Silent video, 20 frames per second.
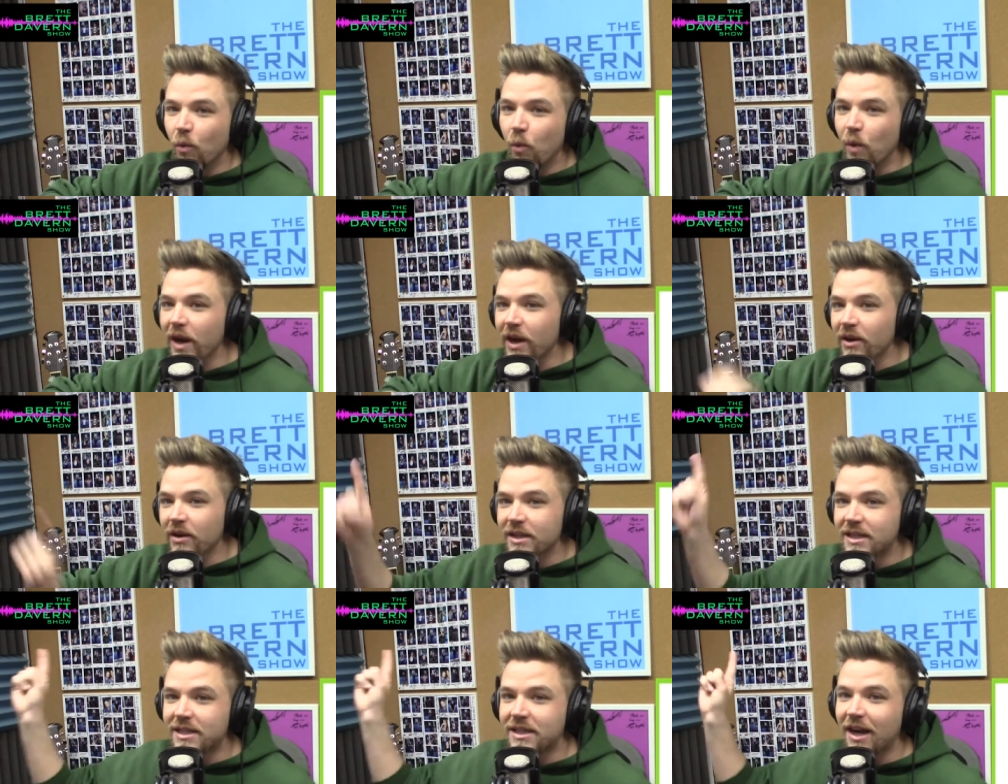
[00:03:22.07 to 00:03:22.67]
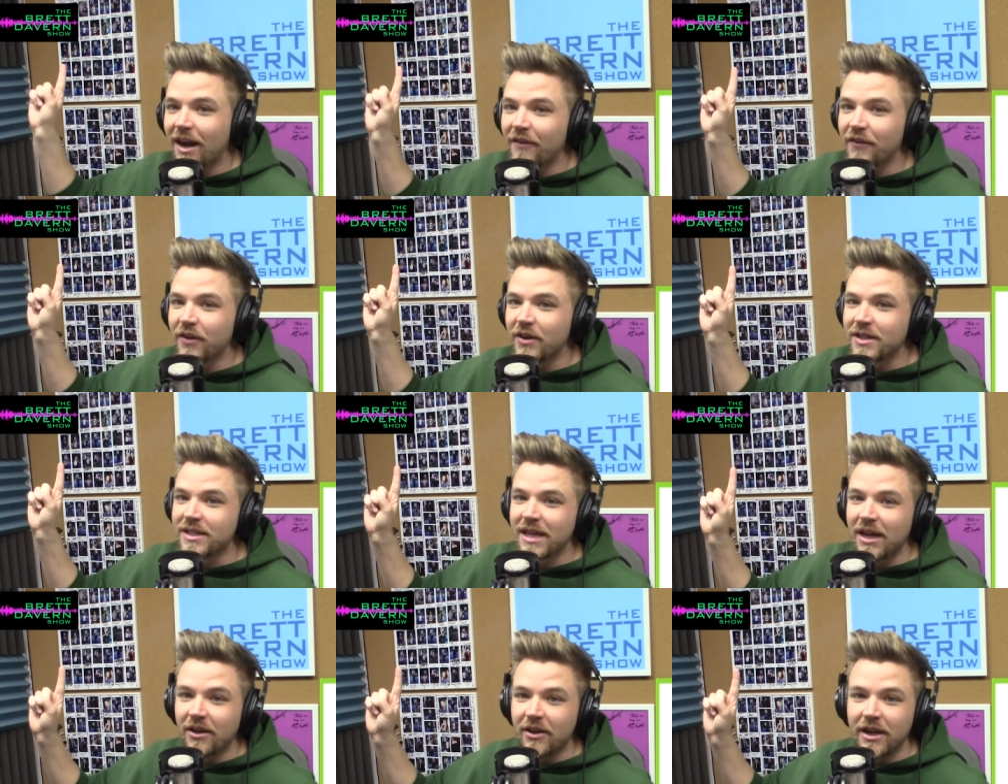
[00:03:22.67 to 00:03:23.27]
Weird stuff
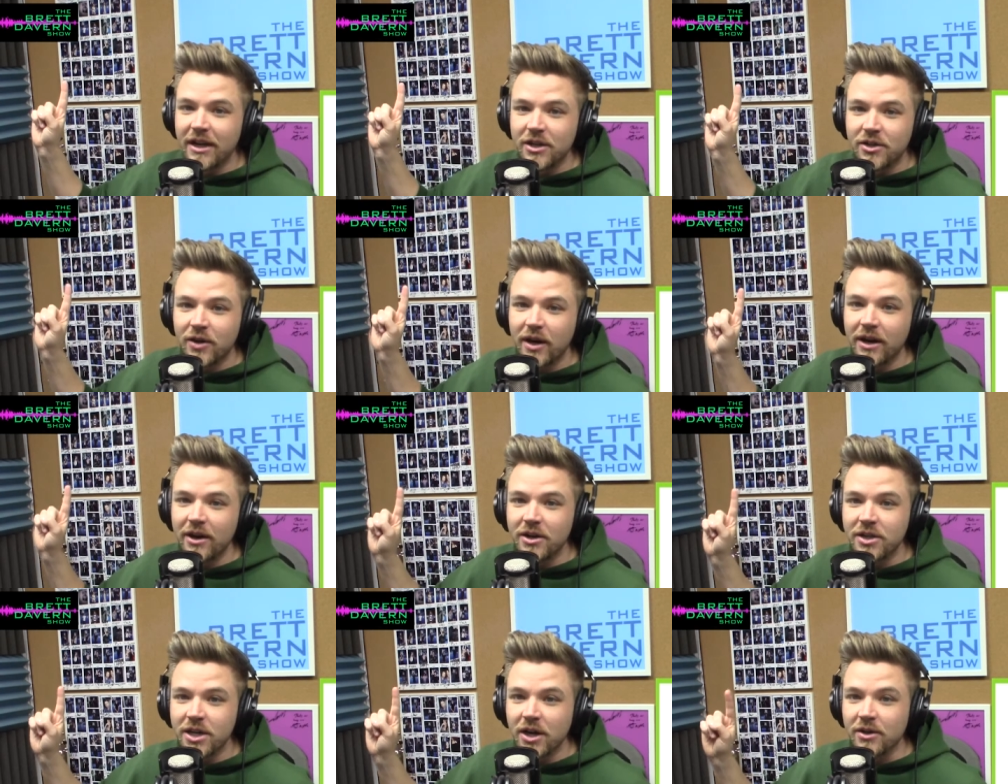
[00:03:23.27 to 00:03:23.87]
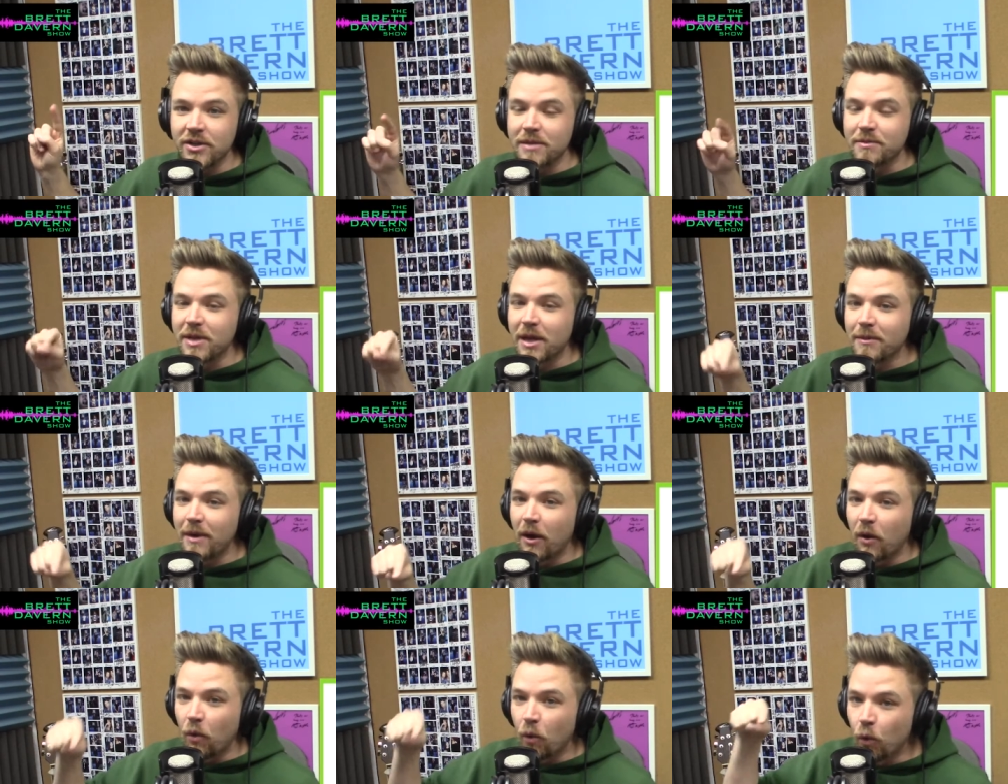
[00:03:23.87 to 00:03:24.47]
they're selling at Trader Joe's. I'm
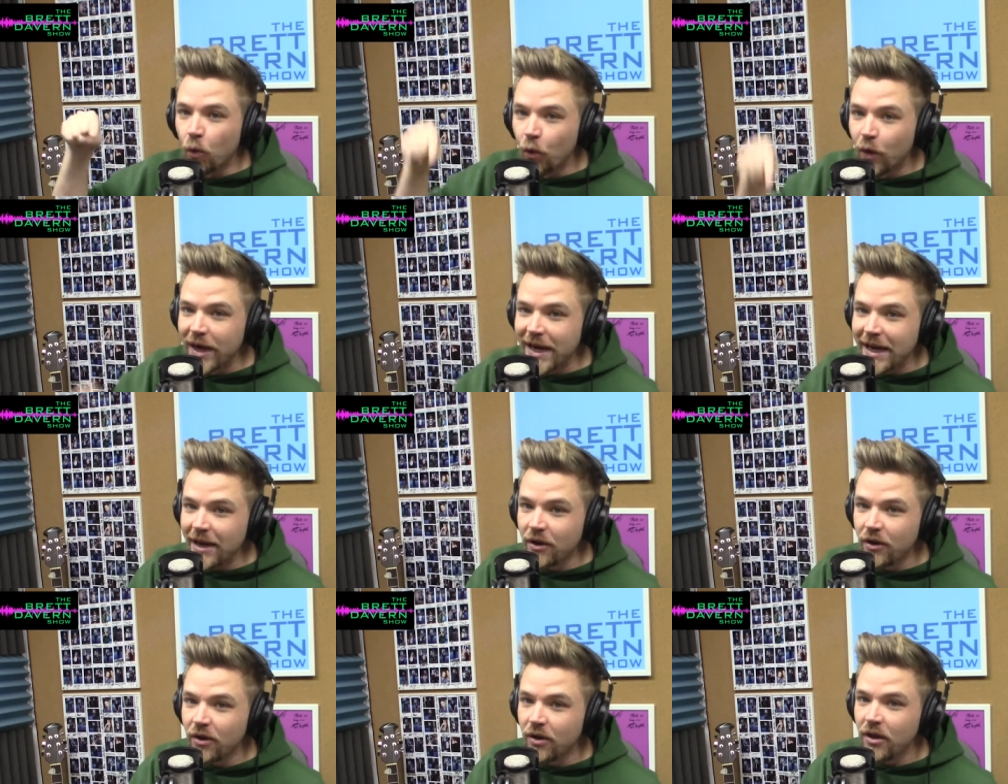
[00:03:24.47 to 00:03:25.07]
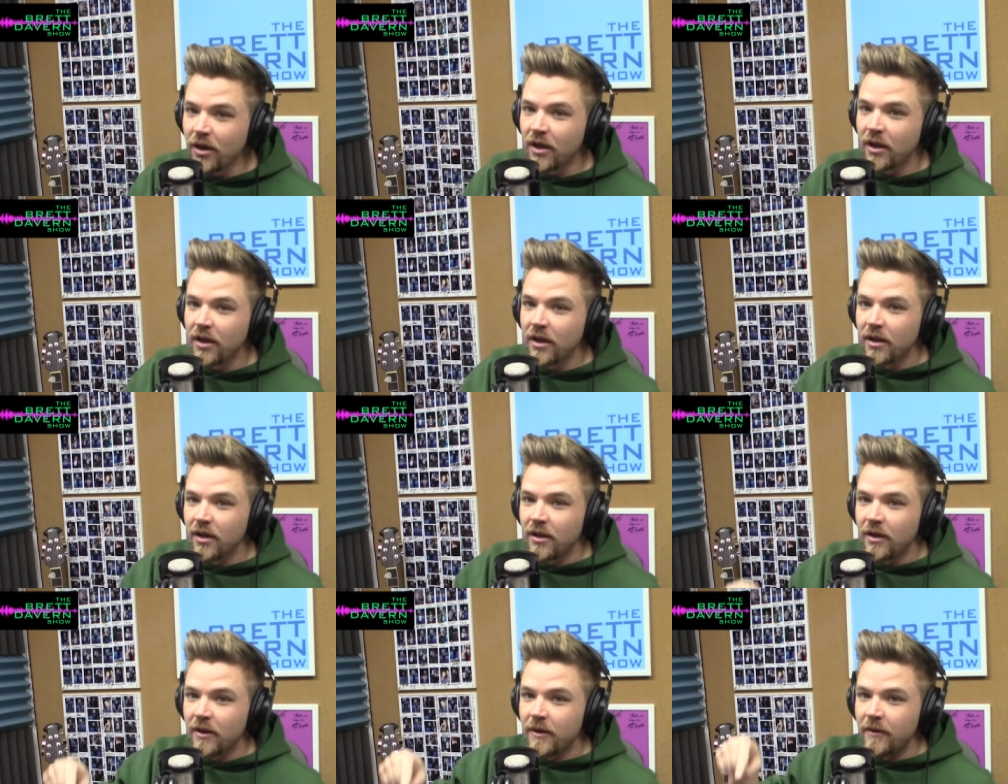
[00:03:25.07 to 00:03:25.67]
talking about real
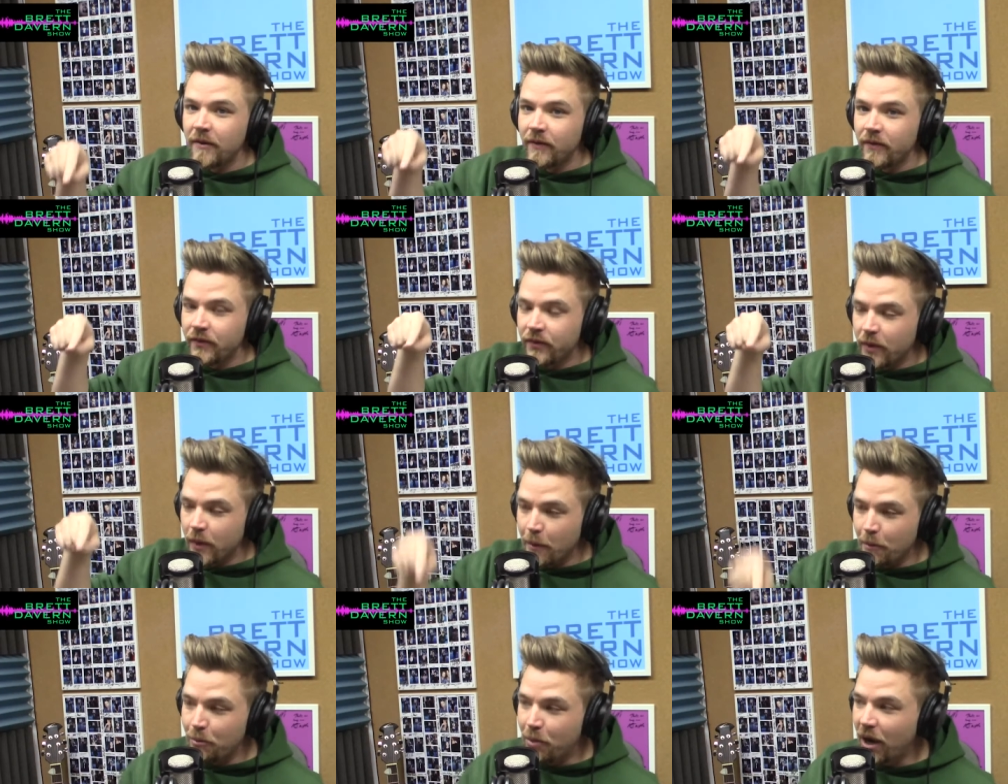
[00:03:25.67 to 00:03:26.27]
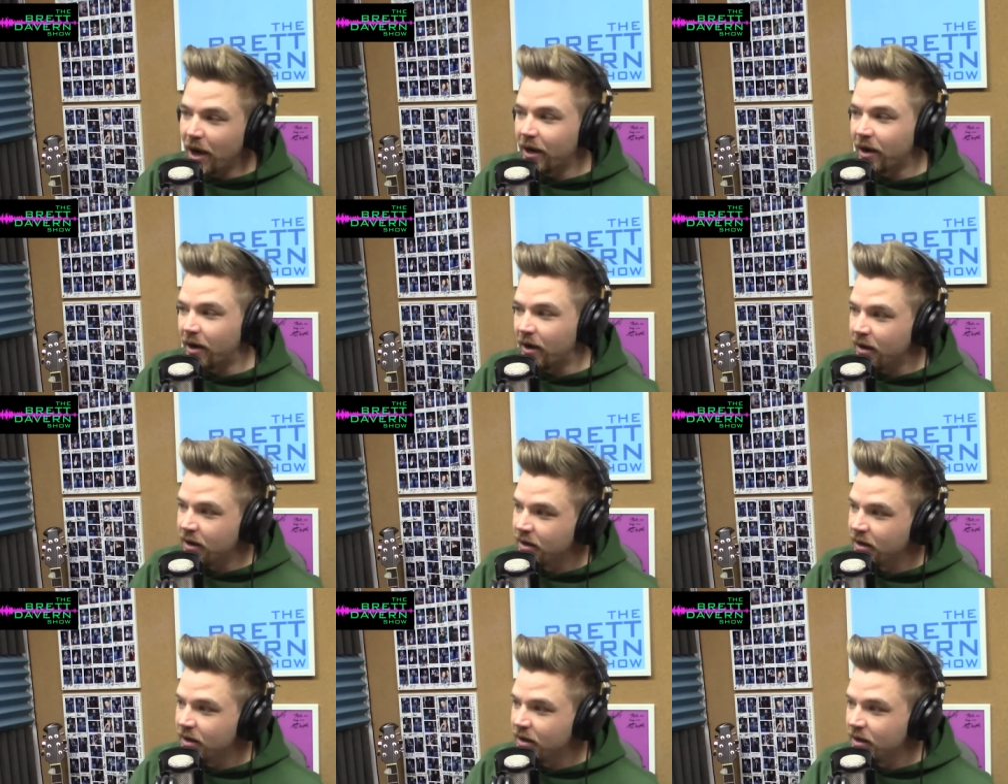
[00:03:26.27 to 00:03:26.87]
butter.